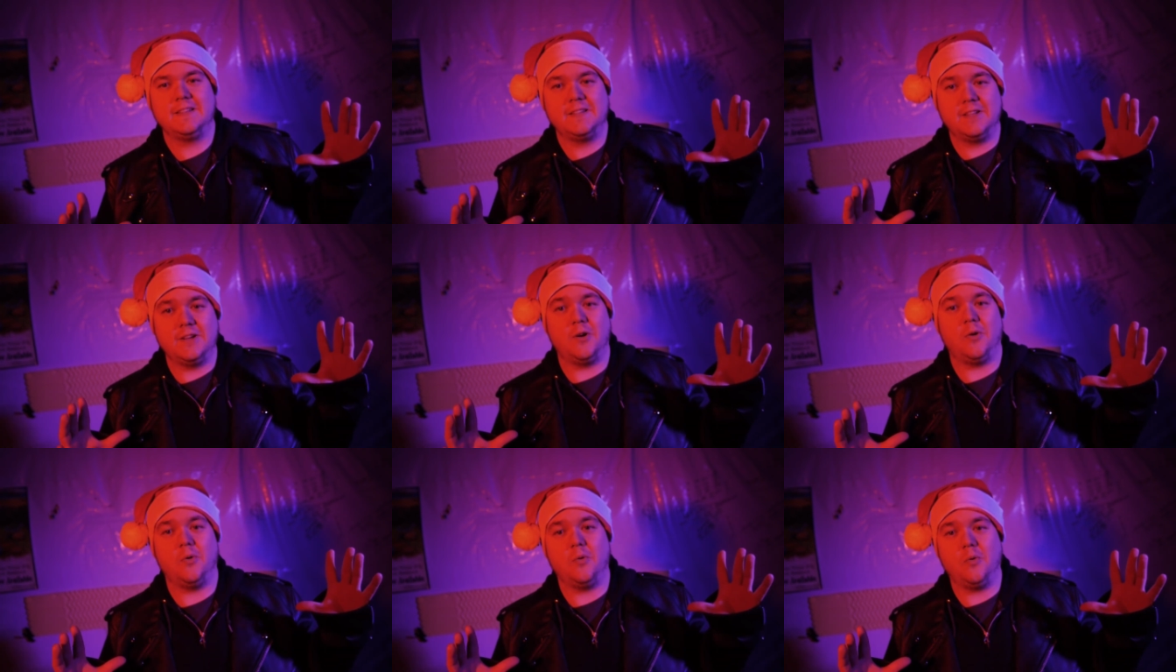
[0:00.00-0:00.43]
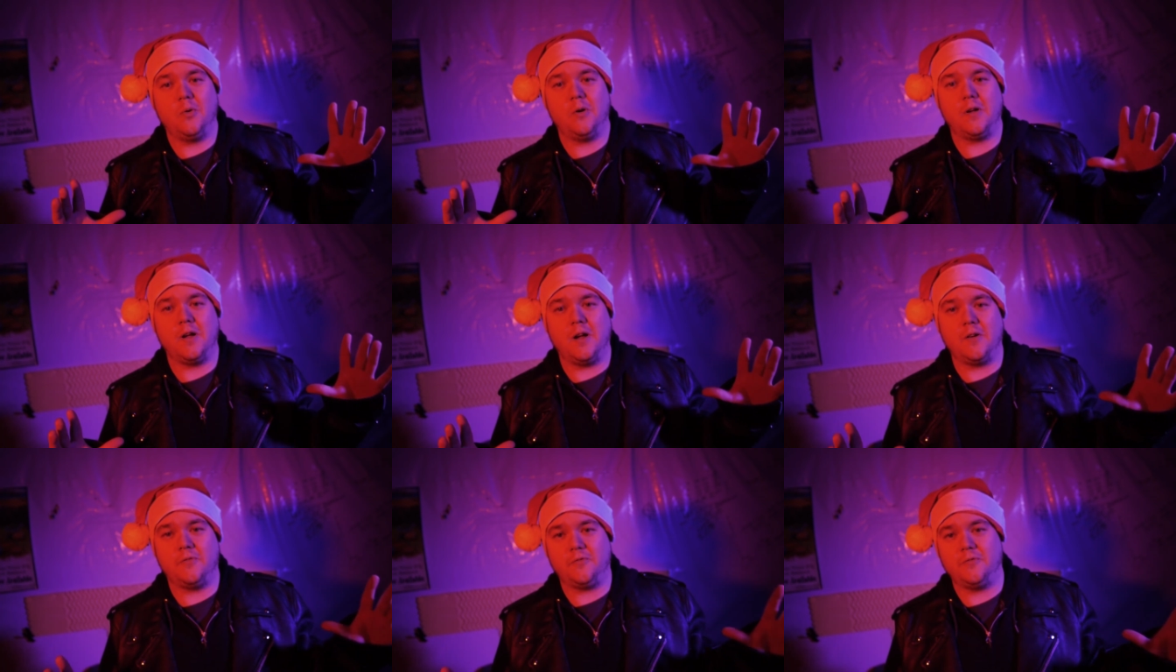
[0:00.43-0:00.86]
you know,
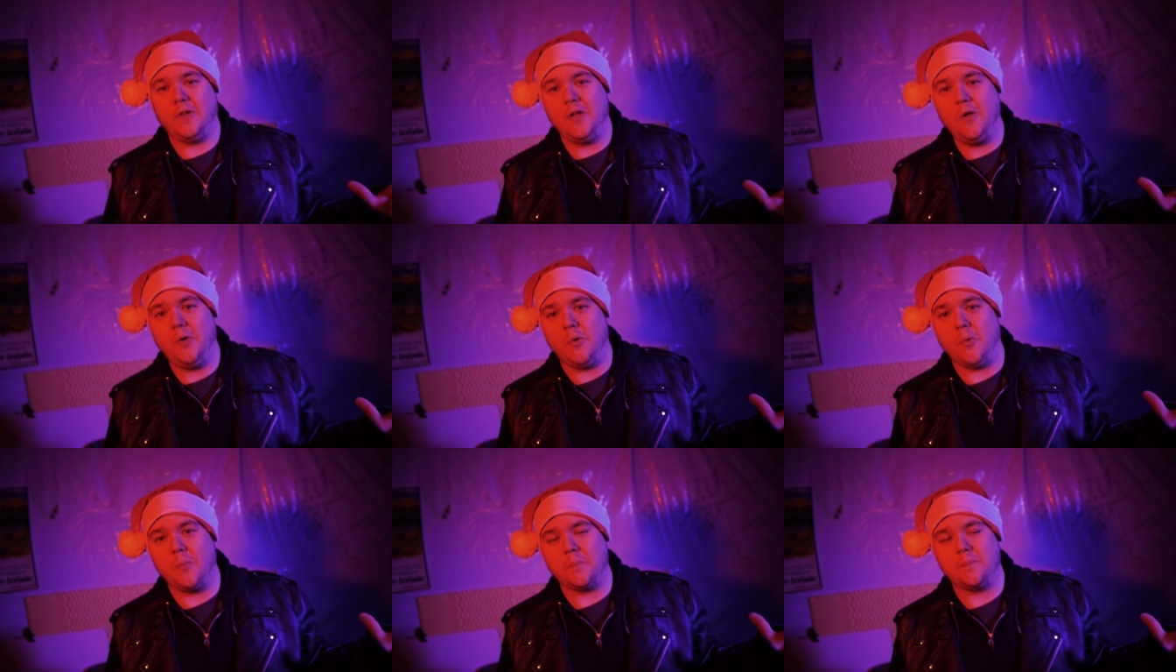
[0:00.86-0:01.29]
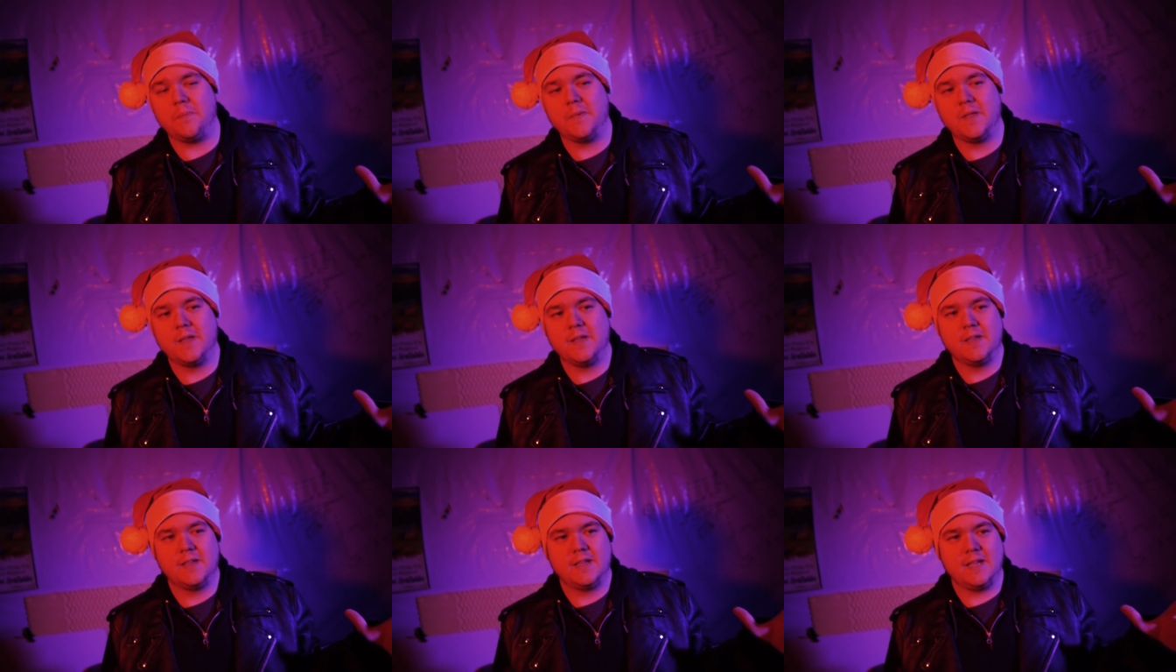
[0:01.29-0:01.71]
a film
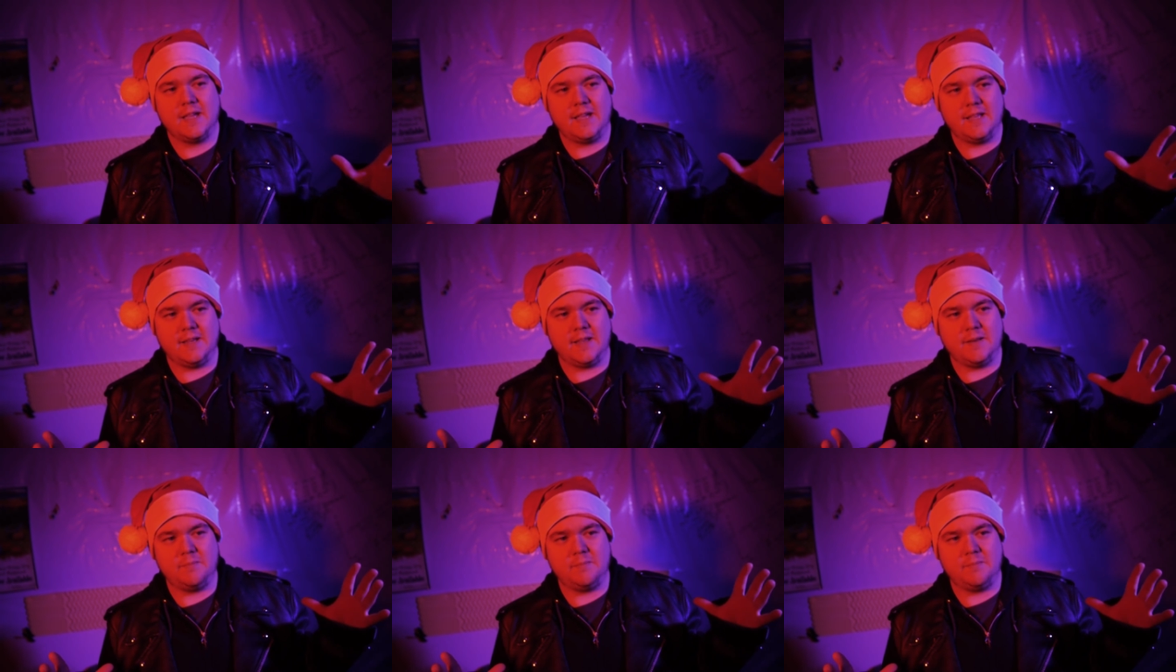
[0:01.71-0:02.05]
and,